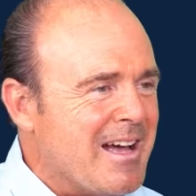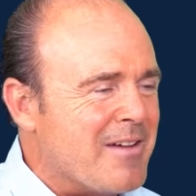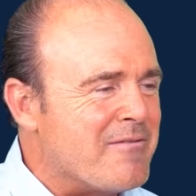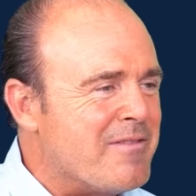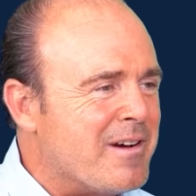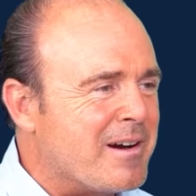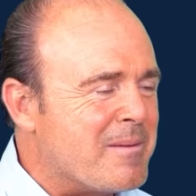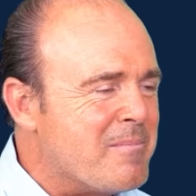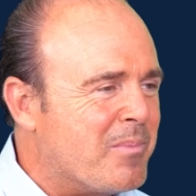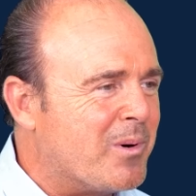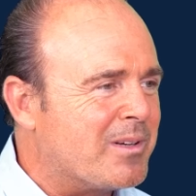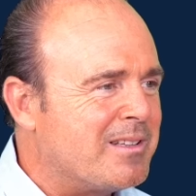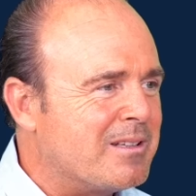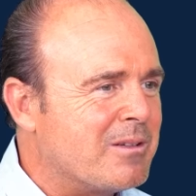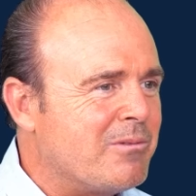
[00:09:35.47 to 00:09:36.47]
very
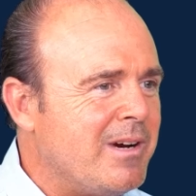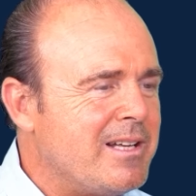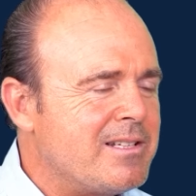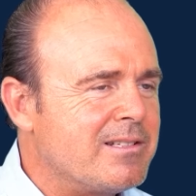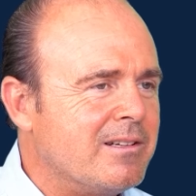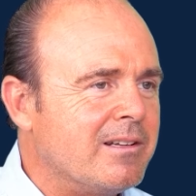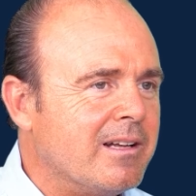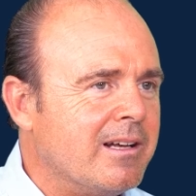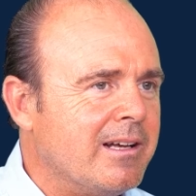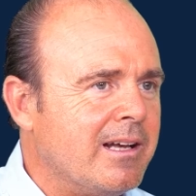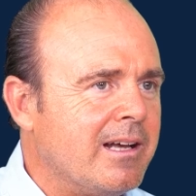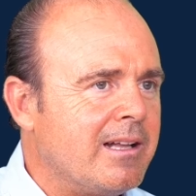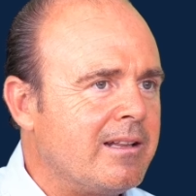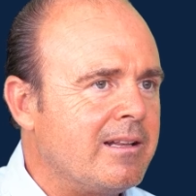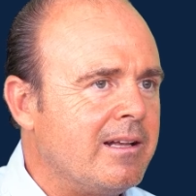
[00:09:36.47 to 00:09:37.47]
important question,
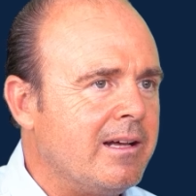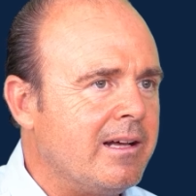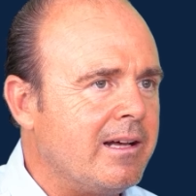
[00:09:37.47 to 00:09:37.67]
and